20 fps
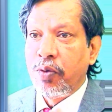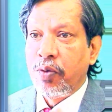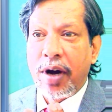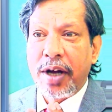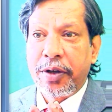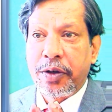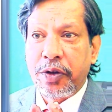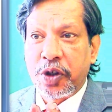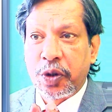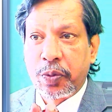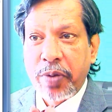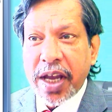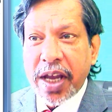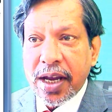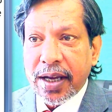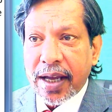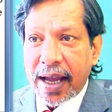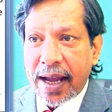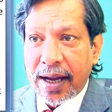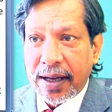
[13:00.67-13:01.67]
when you want to
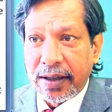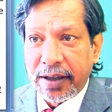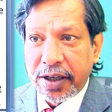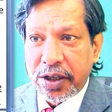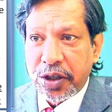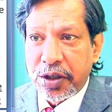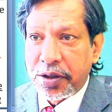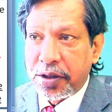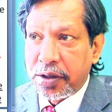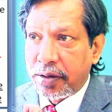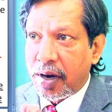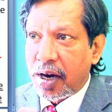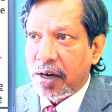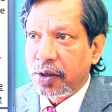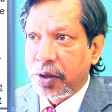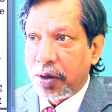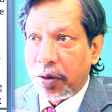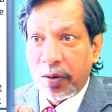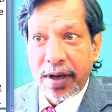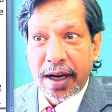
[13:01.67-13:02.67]
speak English,
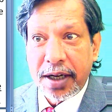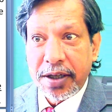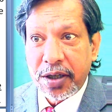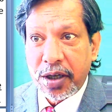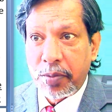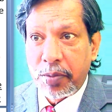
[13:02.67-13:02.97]
do not go